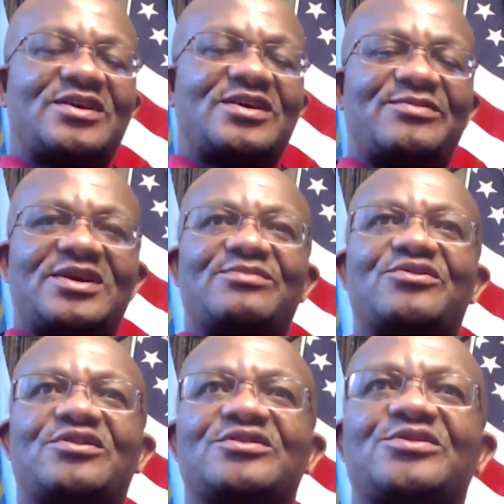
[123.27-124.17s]
where my
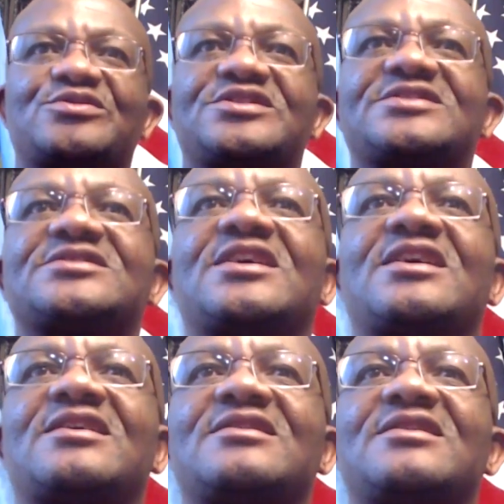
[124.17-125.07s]
broad audience
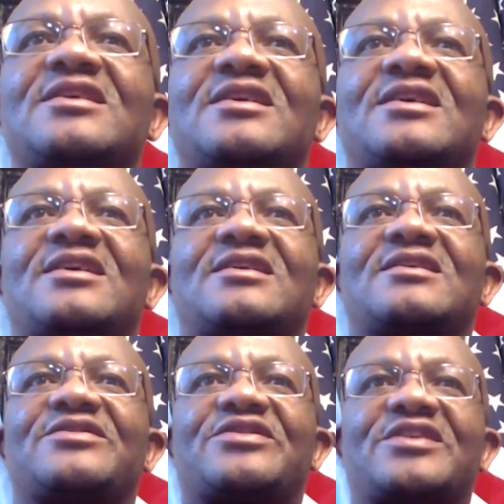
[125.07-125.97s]
are.
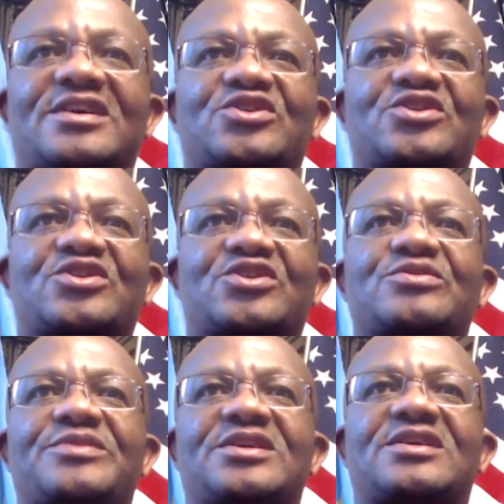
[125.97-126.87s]
Thank
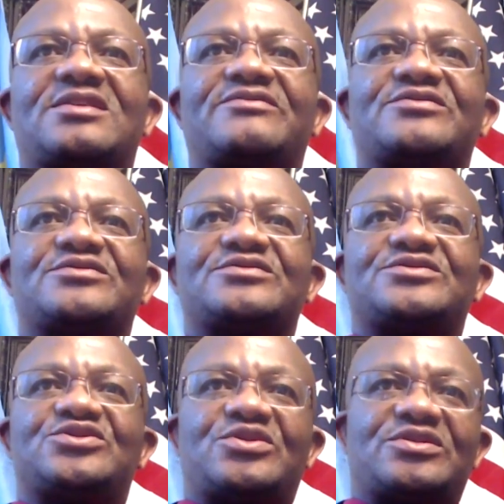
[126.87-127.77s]
you, Bernard,
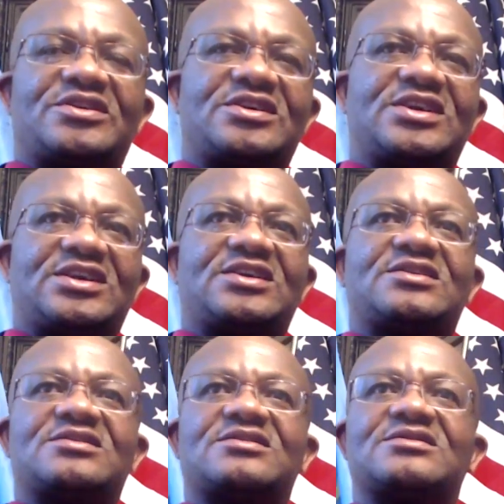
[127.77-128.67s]
for joining
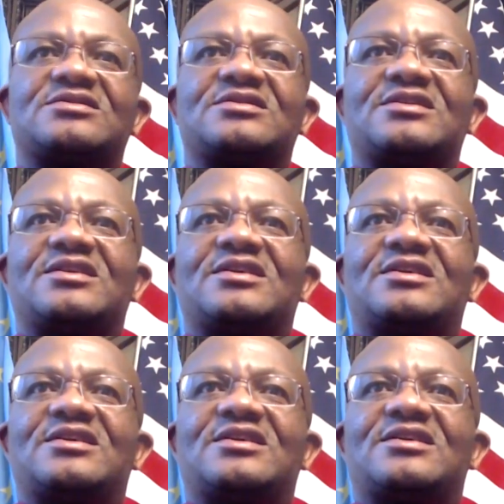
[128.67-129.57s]
in.
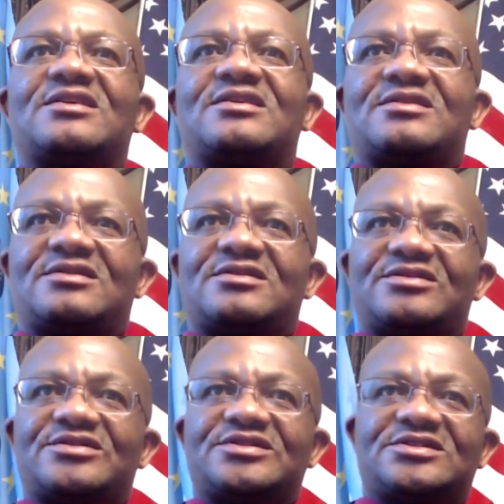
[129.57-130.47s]

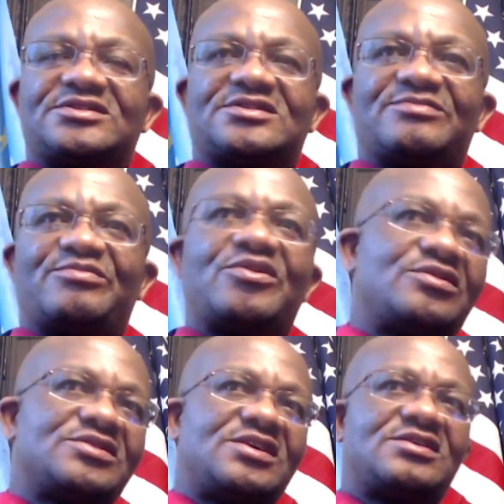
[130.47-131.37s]
It is
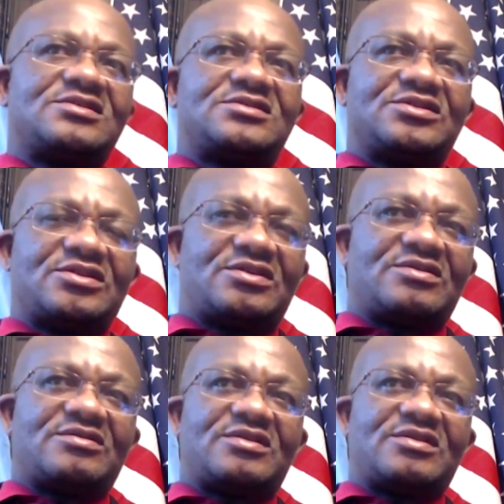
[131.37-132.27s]
important,
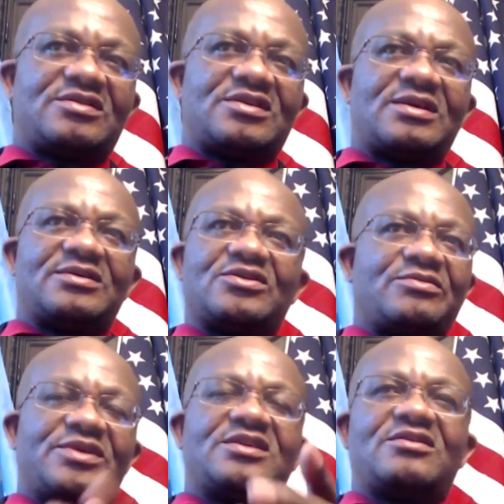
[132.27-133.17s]
I
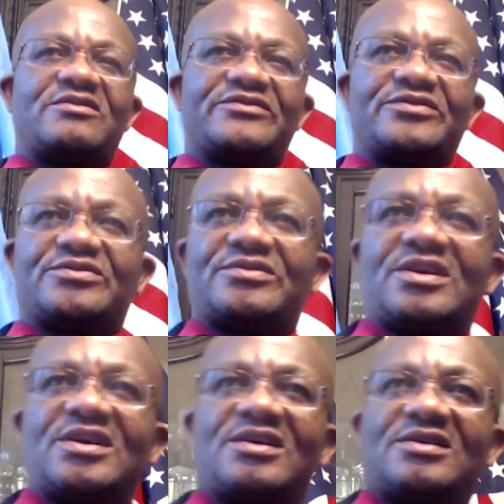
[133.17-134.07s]
know many of
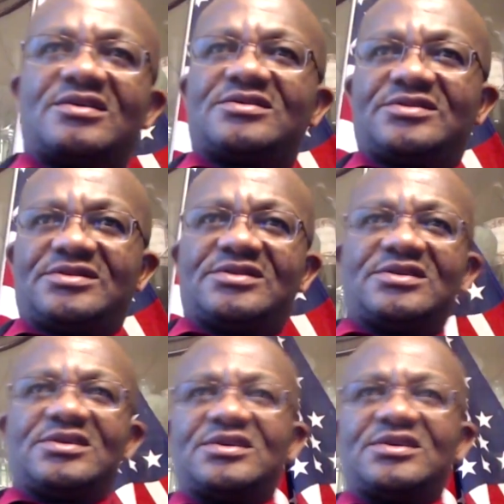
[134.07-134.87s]
you are